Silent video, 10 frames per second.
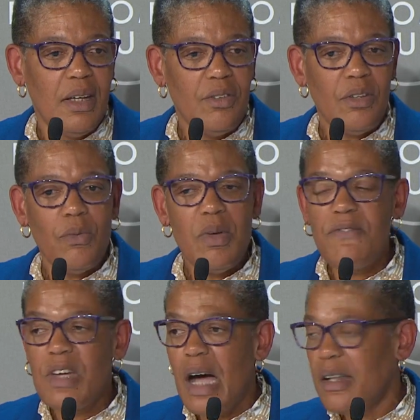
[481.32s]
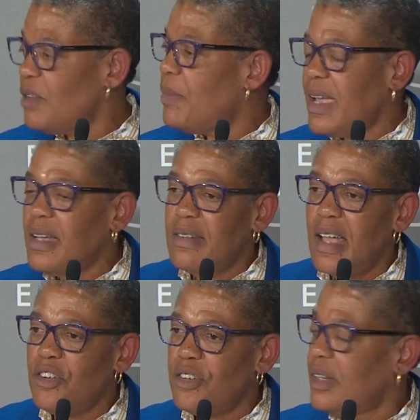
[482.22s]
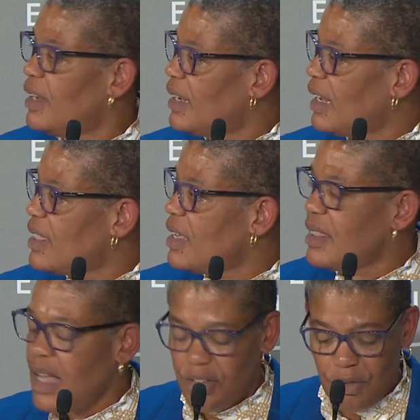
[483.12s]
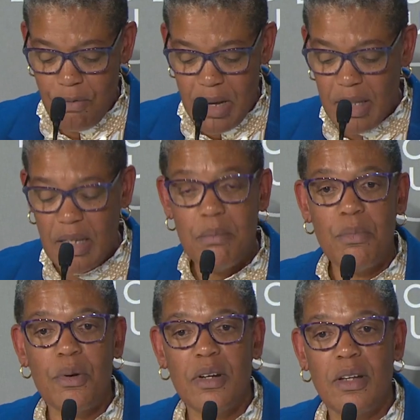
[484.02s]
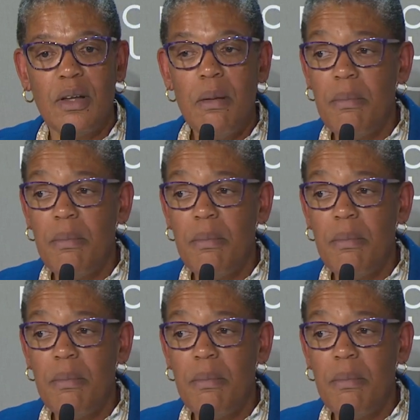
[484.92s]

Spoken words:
So we've got to pay attention, and I think that's really important.